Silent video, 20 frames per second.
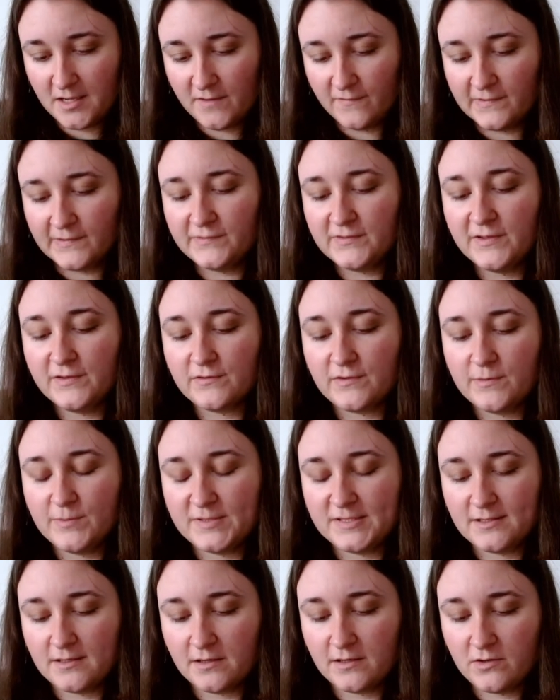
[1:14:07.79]

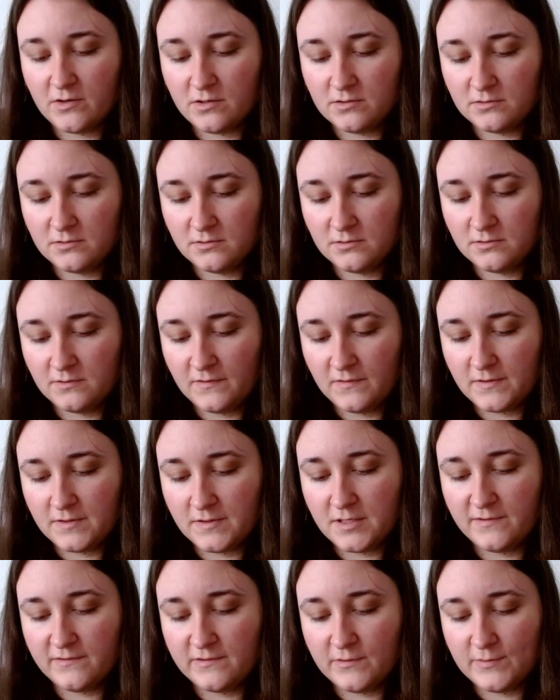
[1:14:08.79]
53% cotton,
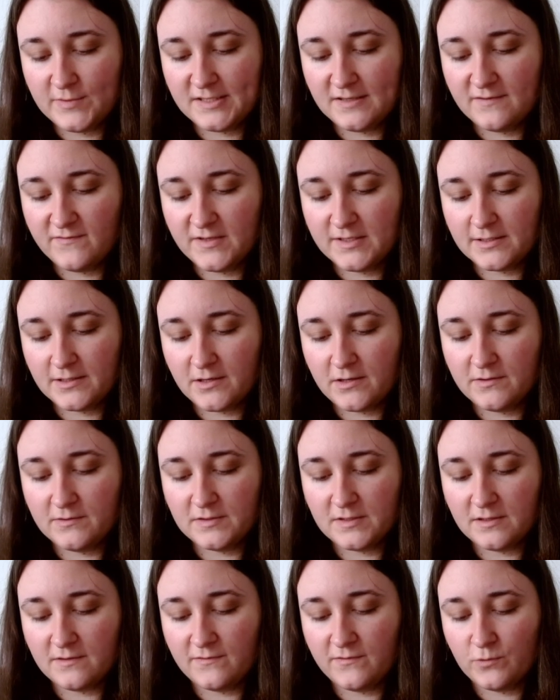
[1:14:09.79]
33% viscose,
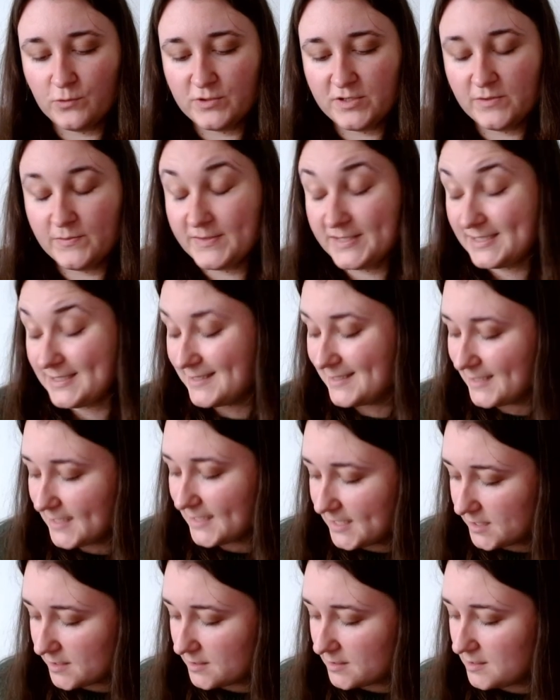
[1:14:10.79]
and 14%
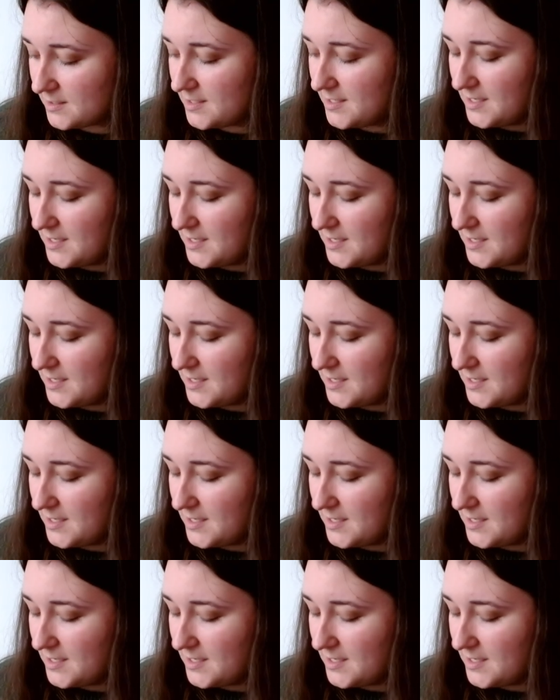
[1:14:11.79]
linen.